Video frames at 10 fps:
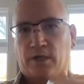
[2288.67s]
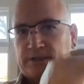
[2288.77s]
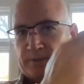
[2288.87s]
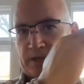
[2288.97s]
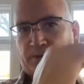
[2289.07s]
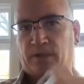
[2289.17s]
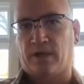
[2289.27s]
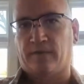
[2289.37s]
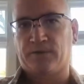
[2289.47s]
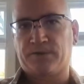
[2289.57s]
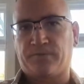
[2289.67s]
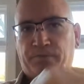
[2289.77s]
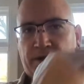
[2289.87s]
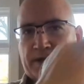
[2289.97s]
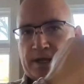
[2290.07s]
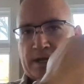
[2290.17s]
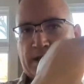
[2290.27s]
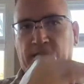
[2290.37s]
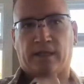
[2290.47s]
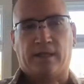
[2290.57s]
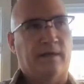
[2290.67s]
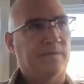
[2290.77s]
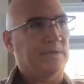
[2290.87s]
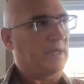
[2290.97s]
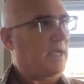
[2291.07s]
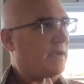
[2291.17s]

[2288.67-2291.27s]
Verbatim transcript: quantum healer covers, and it covers